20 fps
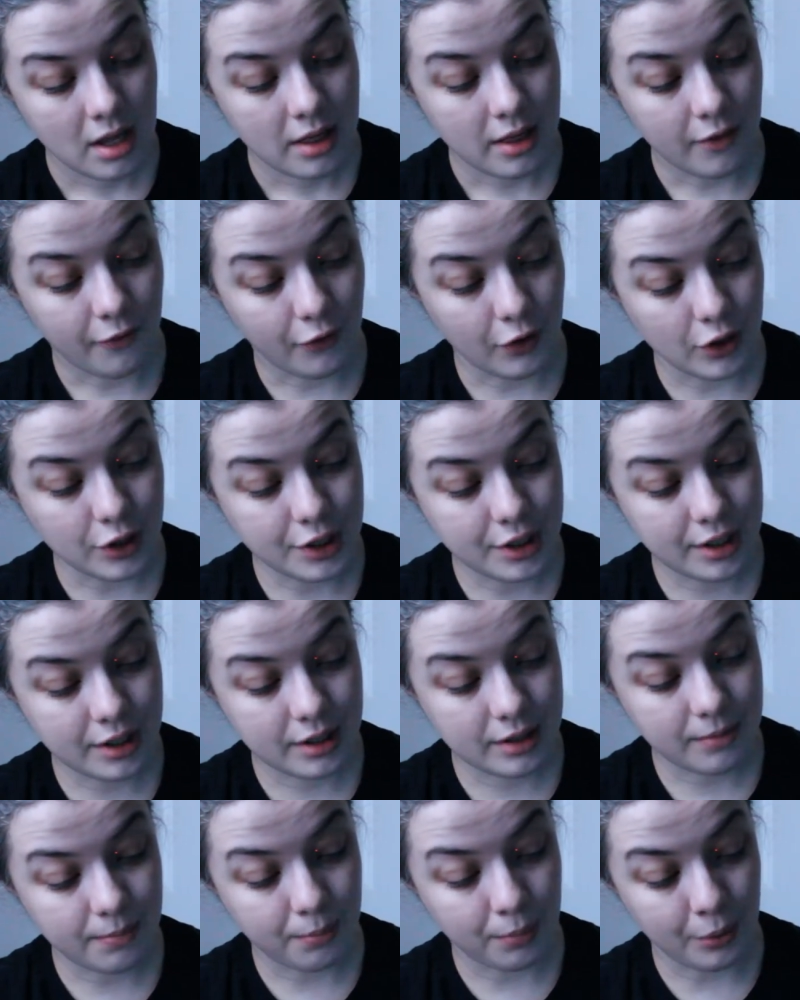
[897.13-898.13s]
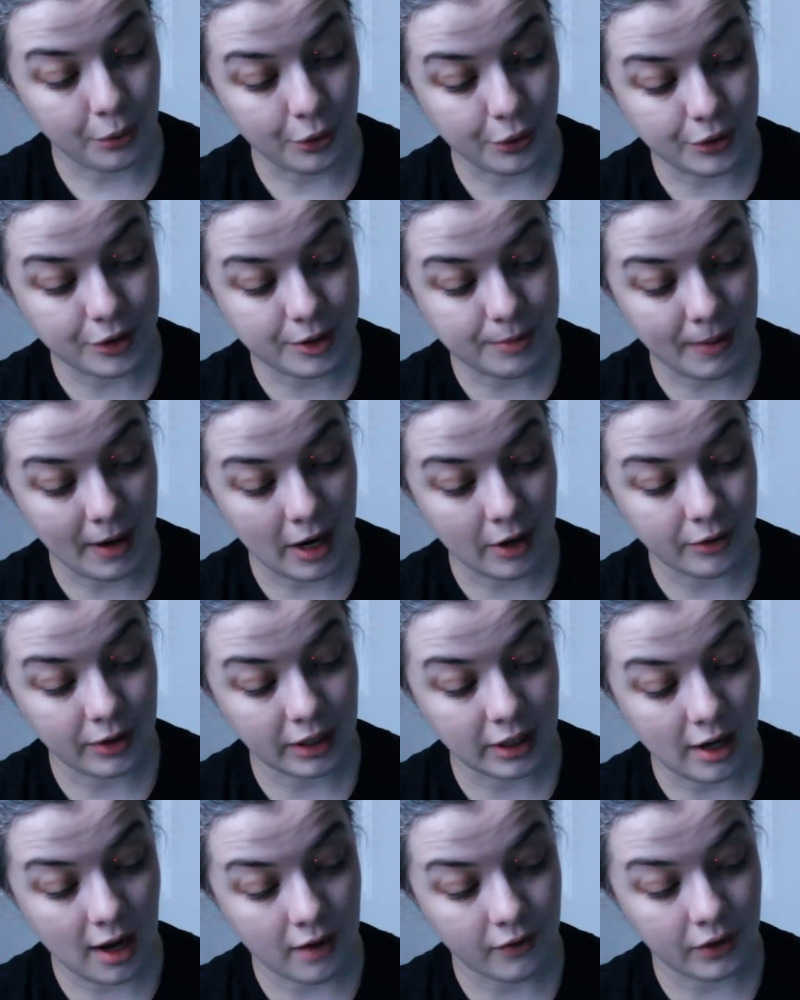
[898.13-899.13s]
The first
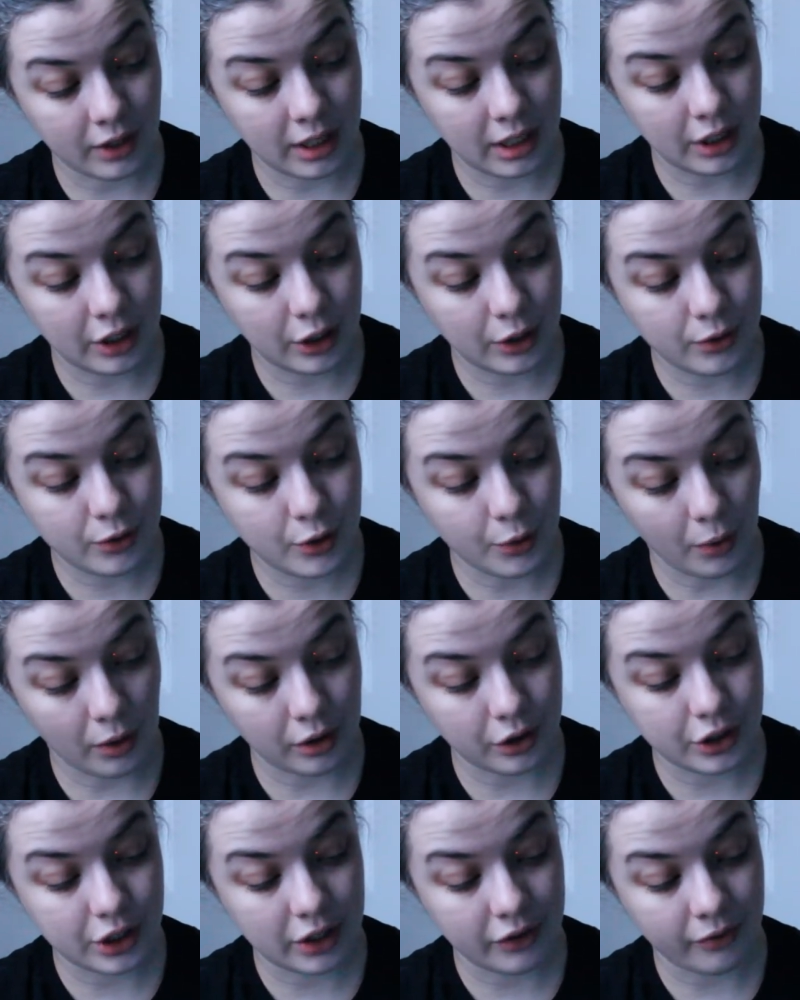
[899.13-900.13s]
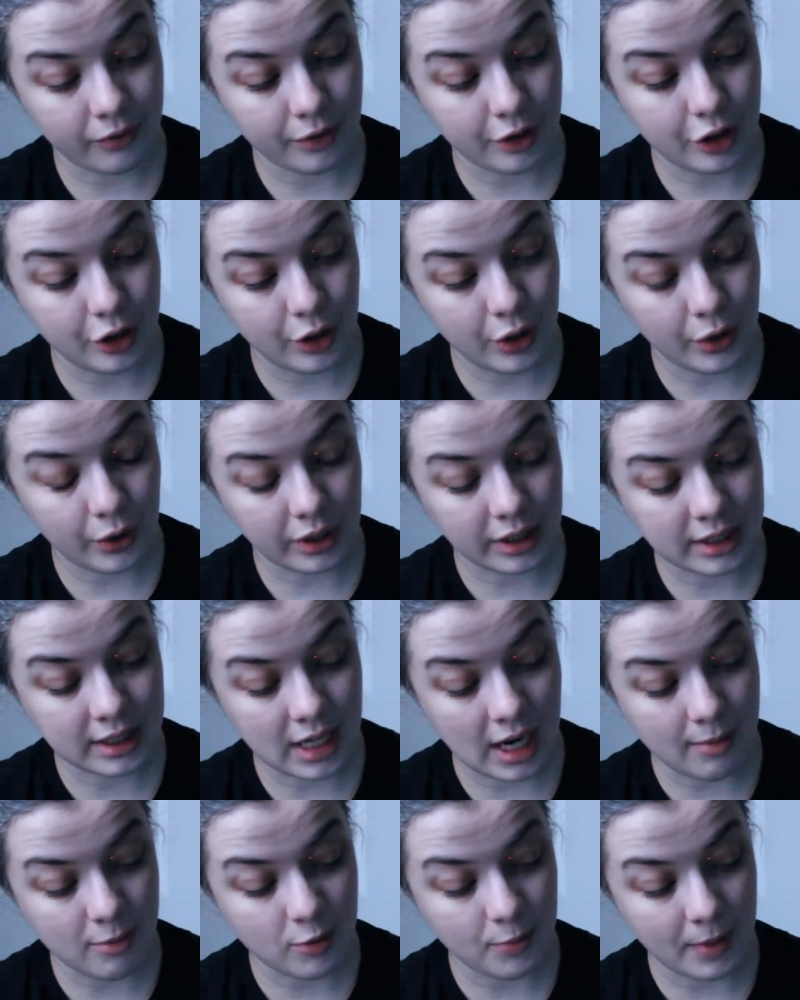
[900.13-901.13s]
pulse-pounding novel in a new duology from the New York
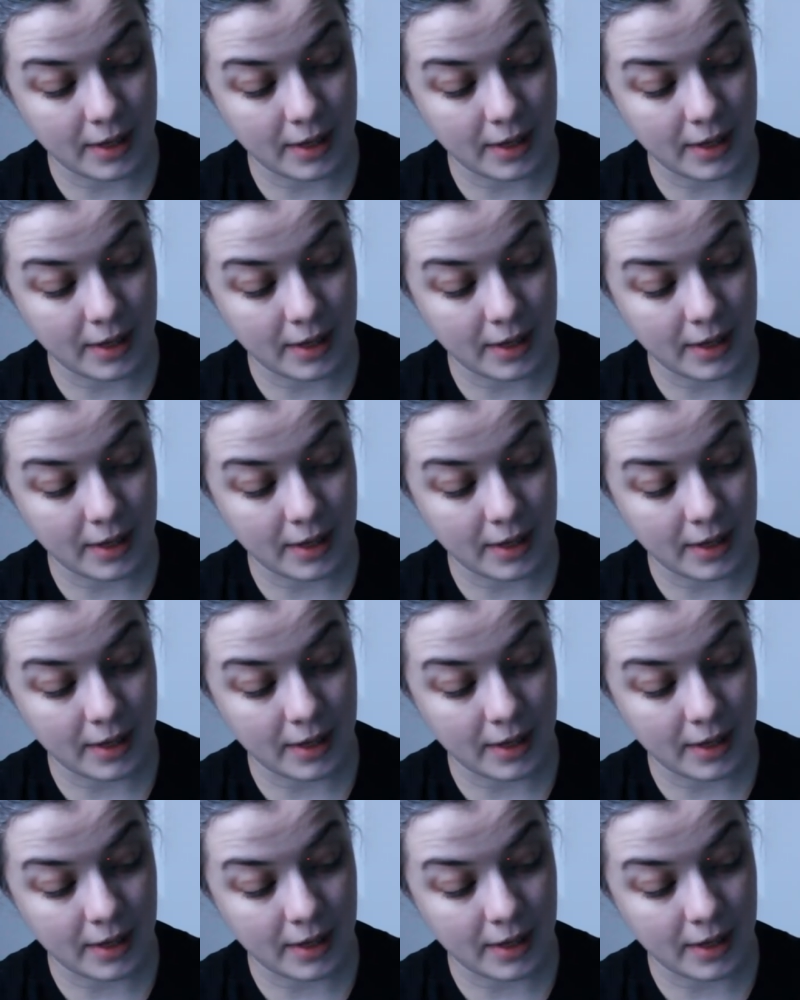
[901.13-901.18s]
Times